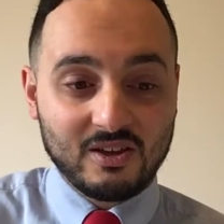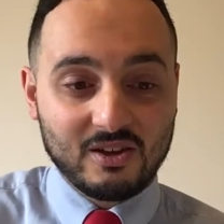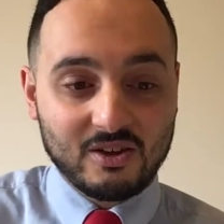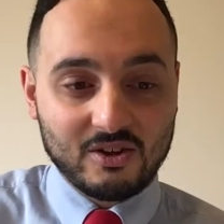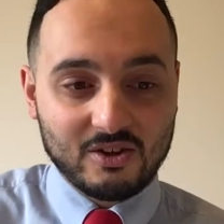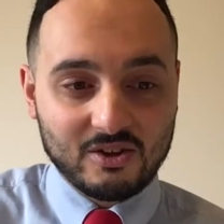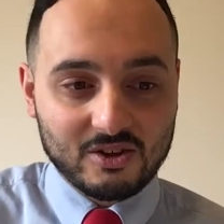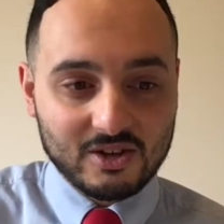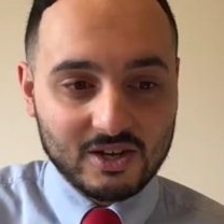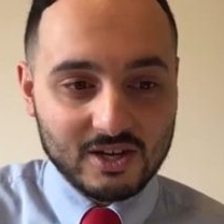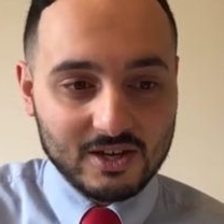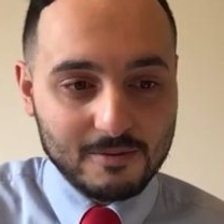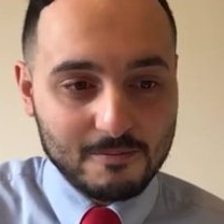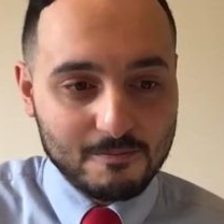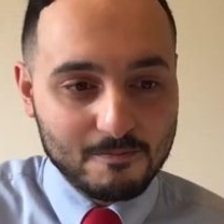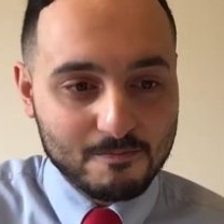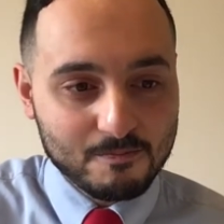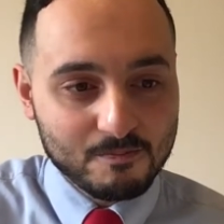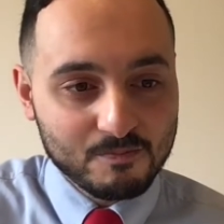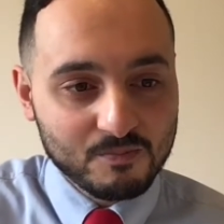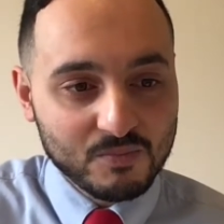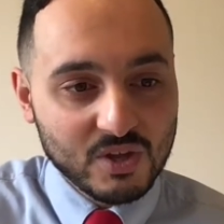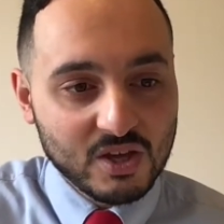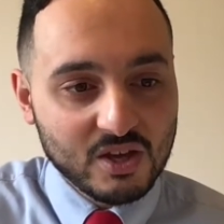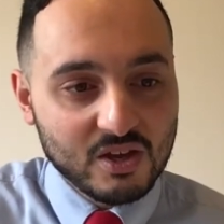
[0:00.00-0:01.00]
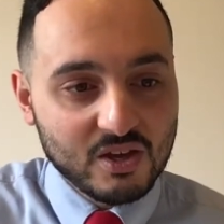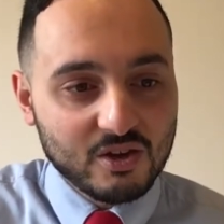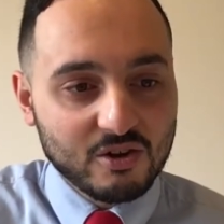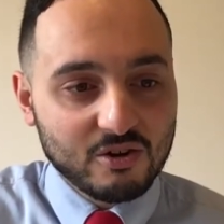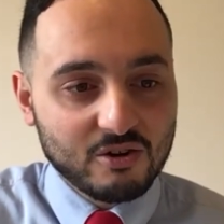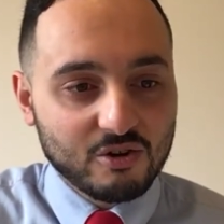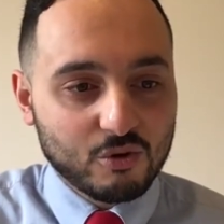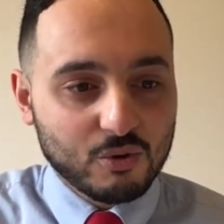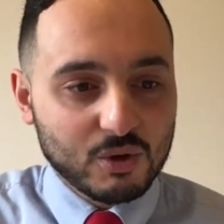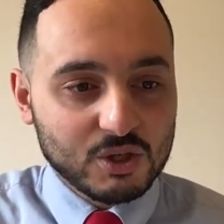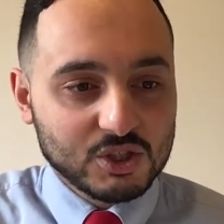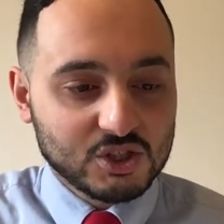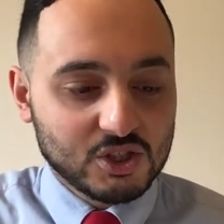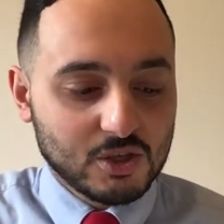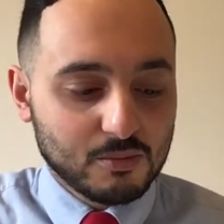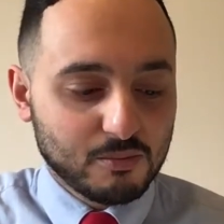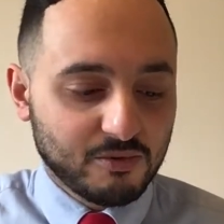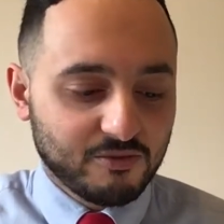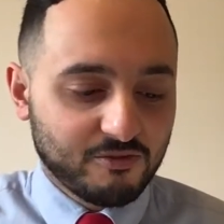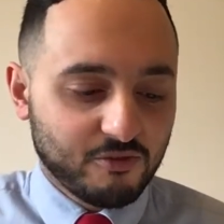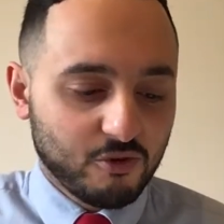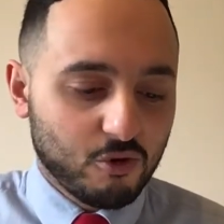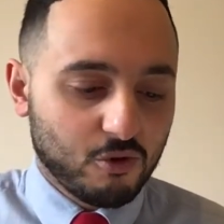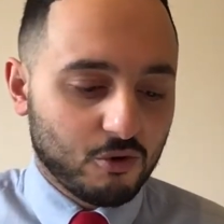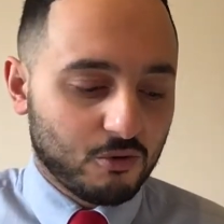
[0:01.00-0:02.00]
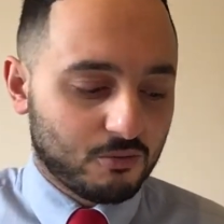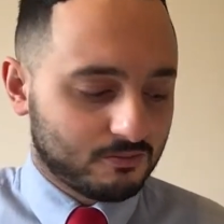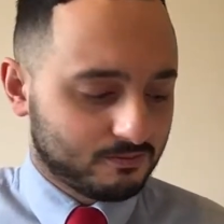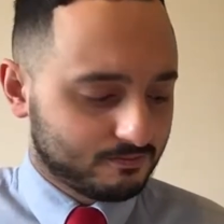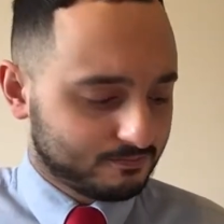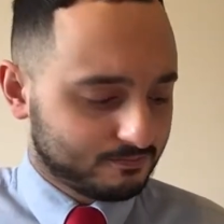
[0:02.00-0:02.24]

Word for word: Okay. Question number four.